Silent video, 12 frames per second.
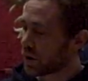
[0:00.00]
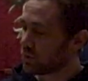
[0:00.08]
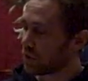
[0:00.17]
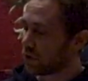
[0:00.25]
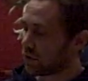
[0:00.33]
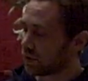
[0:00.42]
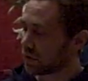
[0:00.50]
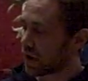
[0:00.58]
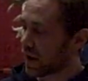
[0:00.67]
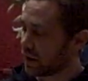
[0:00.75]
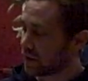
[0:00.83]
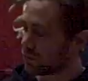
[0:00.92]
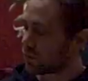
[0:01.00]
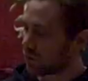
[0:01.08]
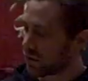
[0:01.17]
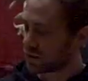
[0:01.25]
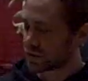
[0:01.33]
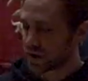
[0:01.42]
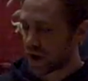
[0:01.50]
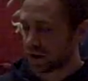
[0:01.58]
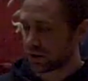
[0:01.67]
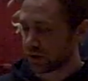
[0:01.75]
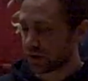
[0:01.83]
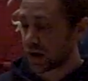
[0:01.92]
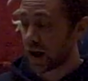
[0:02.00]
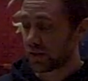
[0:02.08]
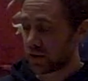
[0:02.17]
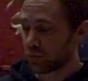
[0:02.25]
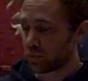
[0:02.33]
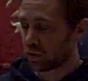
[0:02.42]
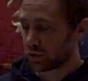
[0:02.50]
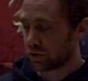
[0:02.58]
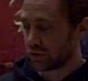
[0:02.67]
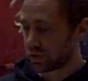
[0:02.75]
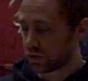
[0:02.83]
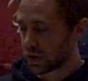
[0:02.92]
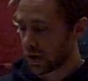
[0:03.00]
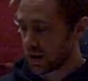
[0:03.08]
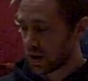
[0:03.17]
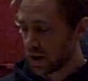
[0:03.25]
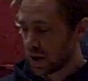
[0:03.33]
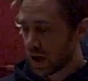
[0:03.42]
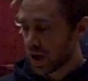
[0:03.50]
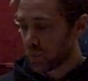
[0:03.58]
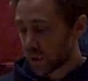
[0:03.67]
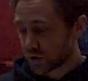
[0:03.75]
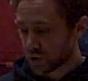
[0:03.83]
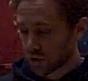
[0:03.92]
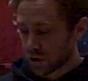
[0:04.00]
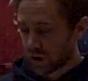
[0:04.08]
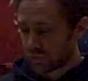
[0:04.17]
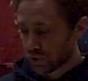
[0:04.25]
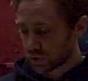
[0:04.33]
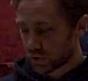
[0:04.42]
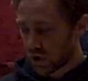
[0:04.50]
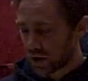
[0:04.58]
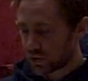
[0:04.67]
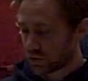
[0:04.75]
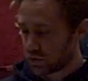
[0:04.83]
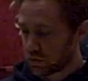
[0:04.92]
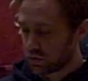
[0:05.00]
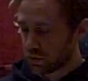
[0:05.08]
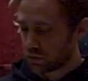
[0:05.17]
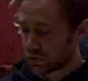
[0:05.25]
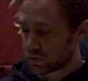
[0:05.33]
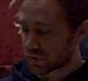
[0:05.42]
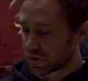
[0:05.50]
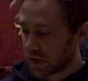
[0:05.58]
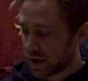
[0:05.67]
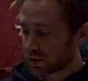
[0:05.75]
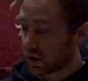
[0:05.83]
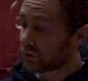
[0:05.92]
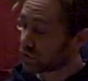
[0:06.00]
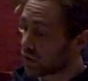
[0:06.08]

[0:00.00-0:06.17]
beyond our level of understanding and their importance. In my talk, I have not tried to select. I've